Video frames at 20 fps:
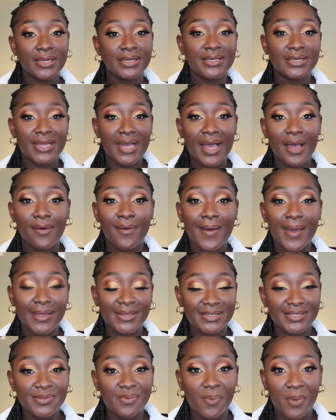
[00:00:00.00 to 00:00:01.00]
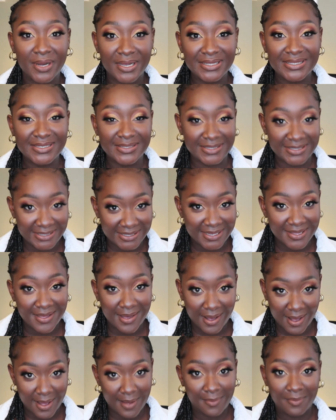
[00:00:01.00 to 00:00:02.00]
Now I just wanted to see
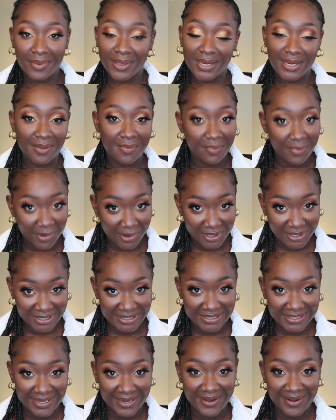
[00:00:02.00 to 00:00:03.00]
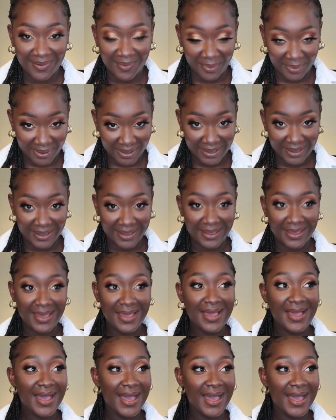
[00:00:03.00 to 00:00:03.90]
the company in person, okay?